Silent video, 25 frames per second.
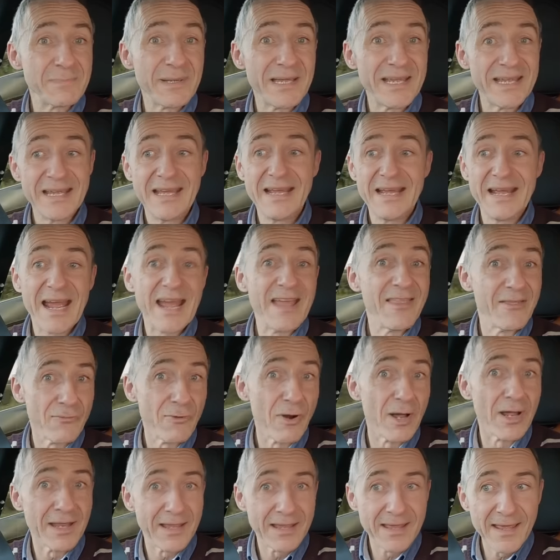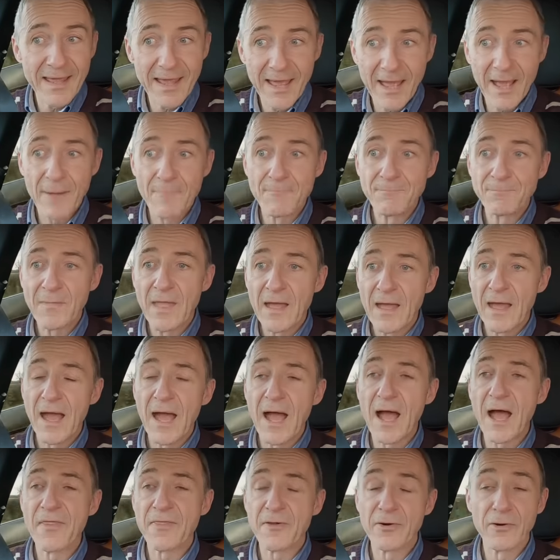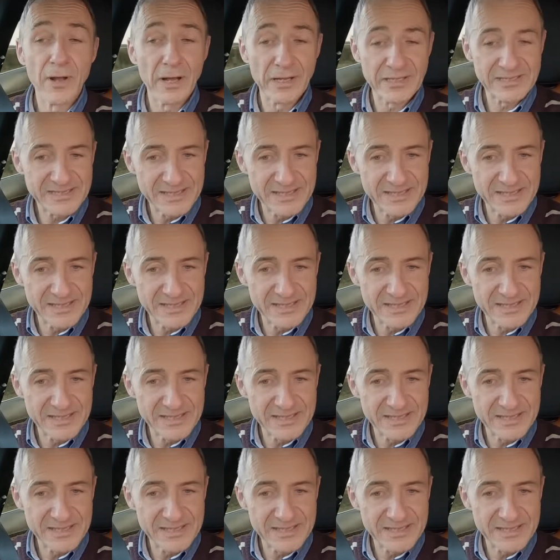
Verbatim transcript: be in the right gear. There are